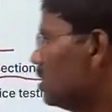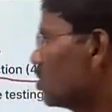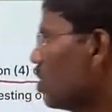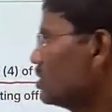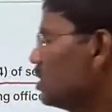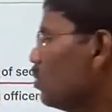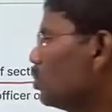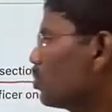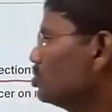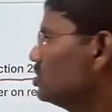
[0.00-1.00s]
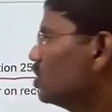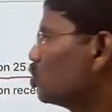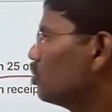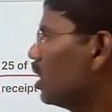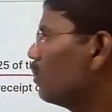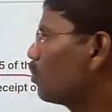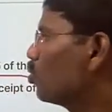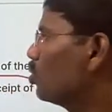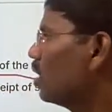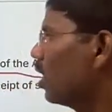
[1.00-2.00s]
talks about procedure to be
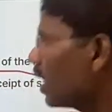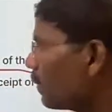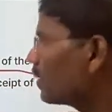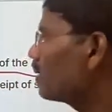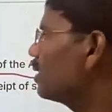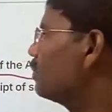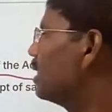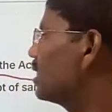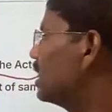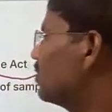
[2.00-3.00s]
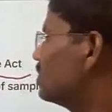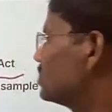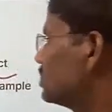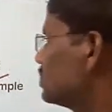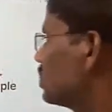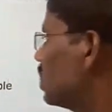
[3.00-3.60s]
adopted by medical device testing